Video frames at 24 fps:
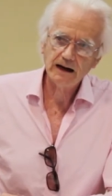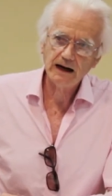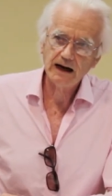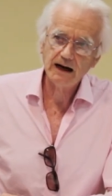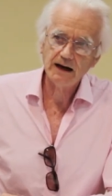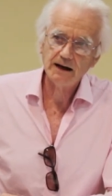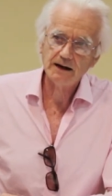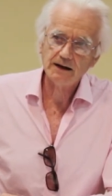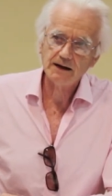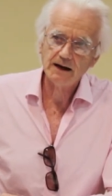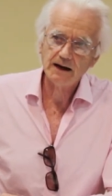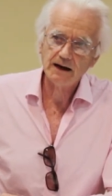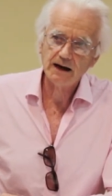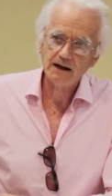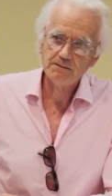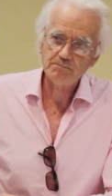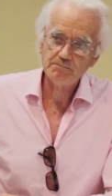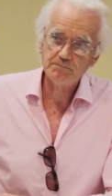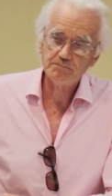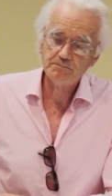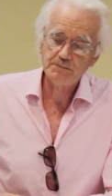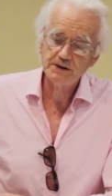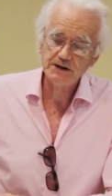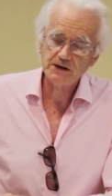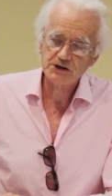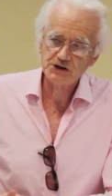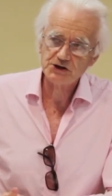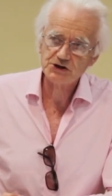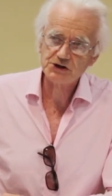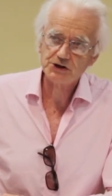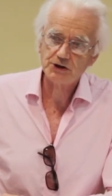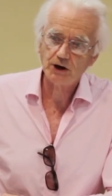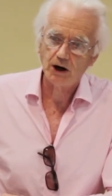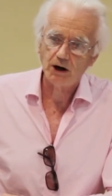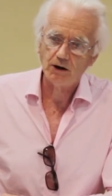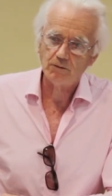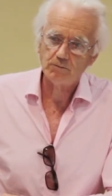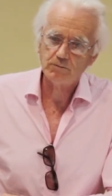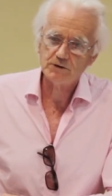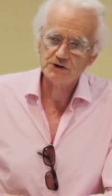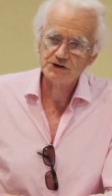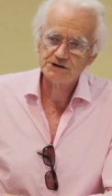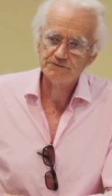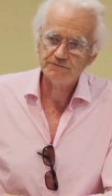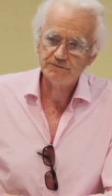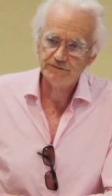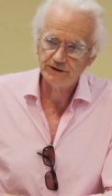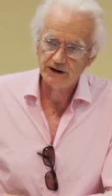And Peter Scott
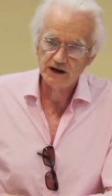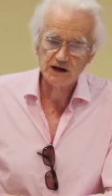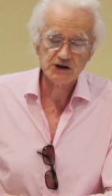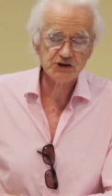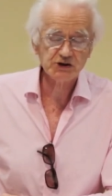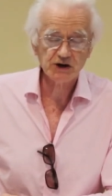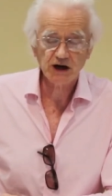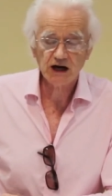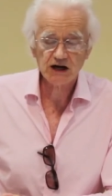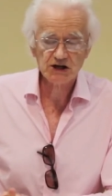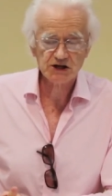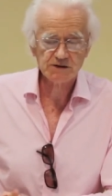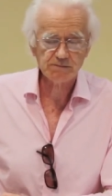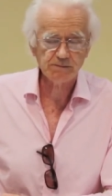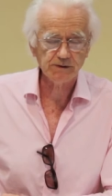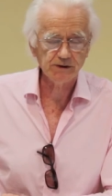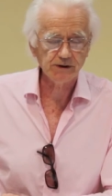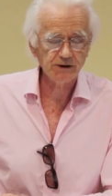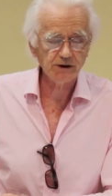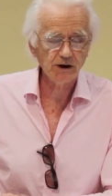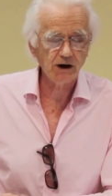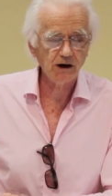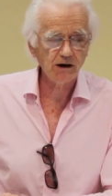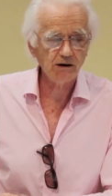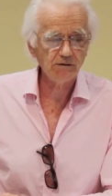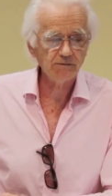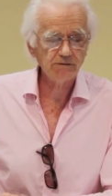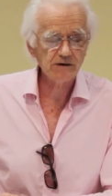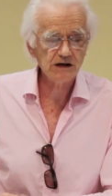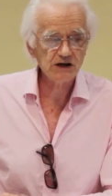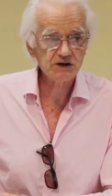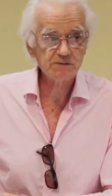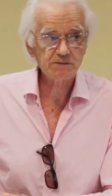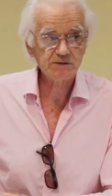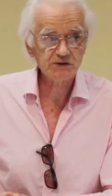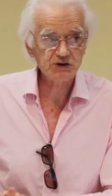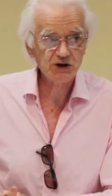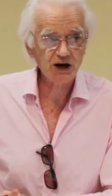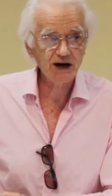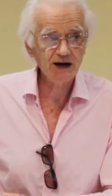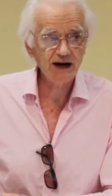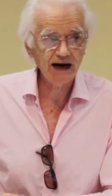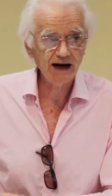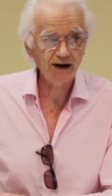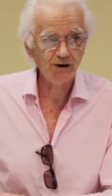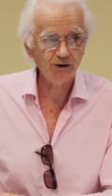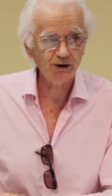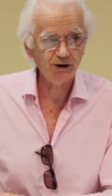was the first husband of Elizabeth
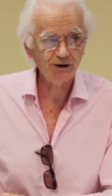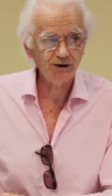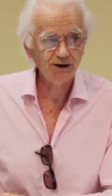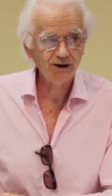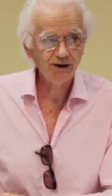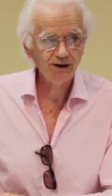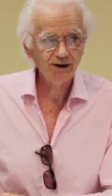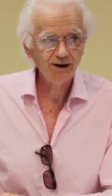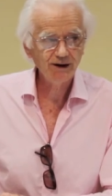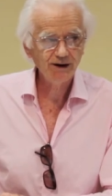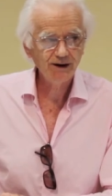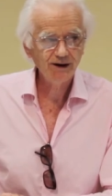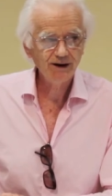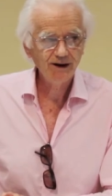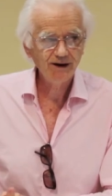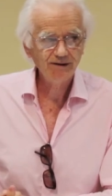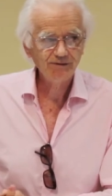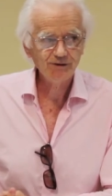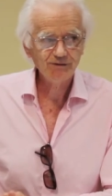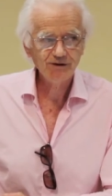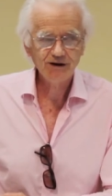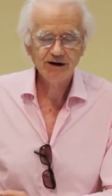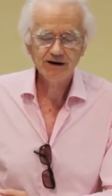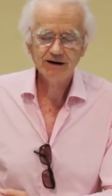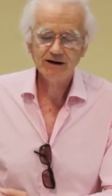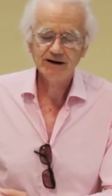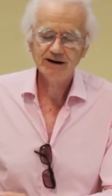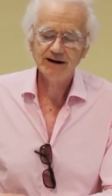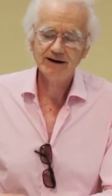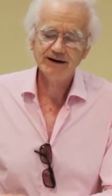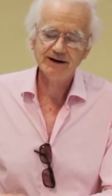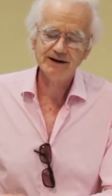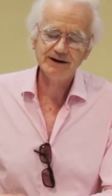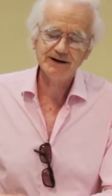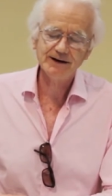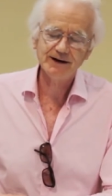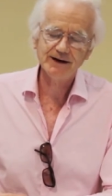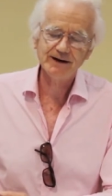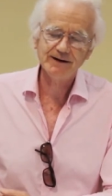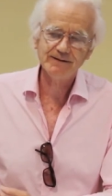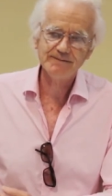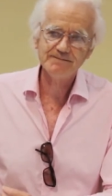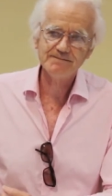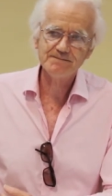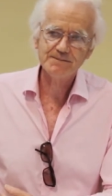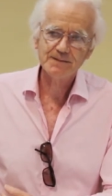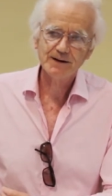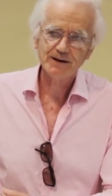Jane Howard. You read it,
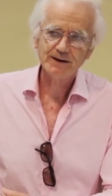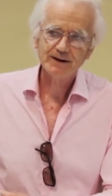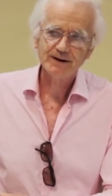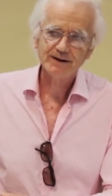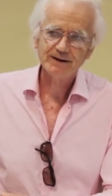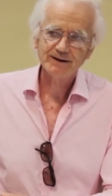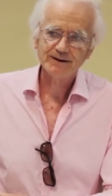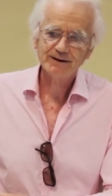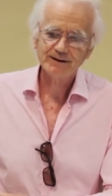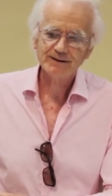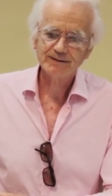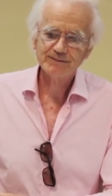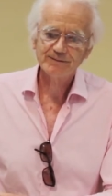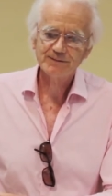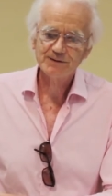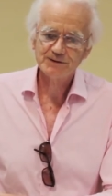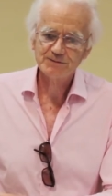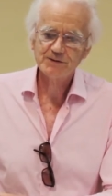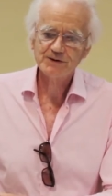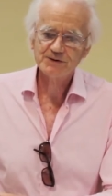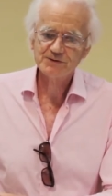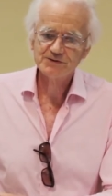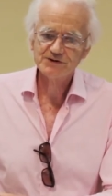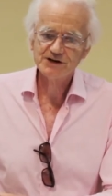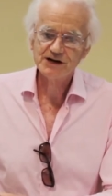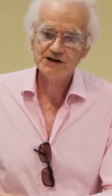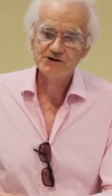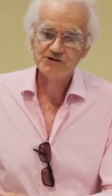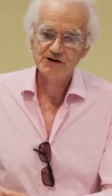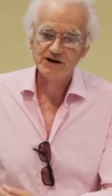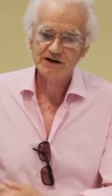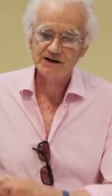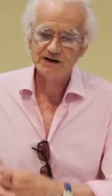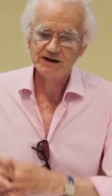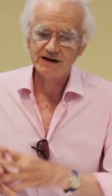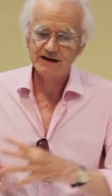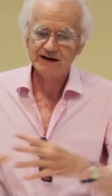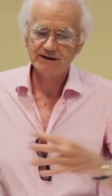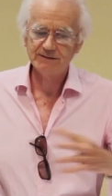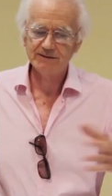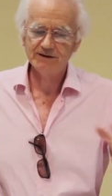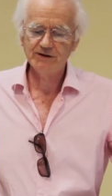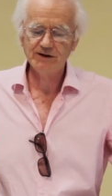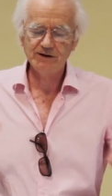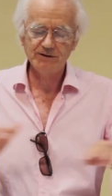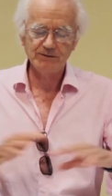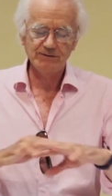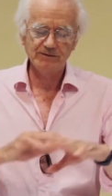and which was interesting,
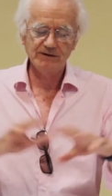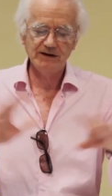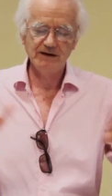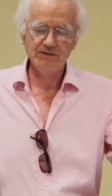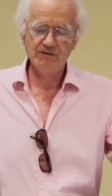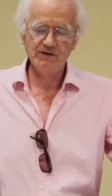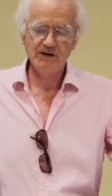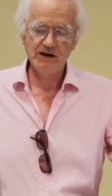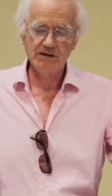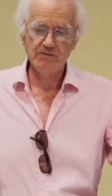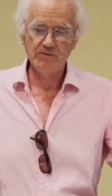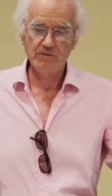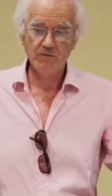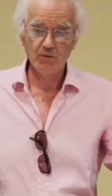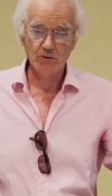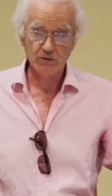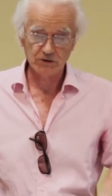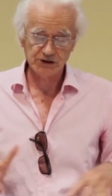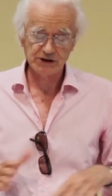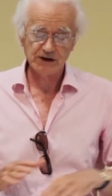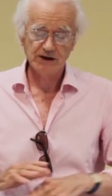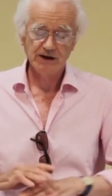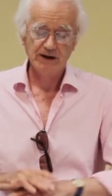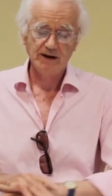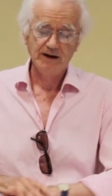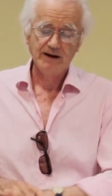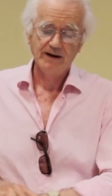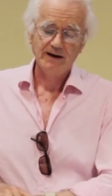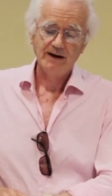though they were then divorced.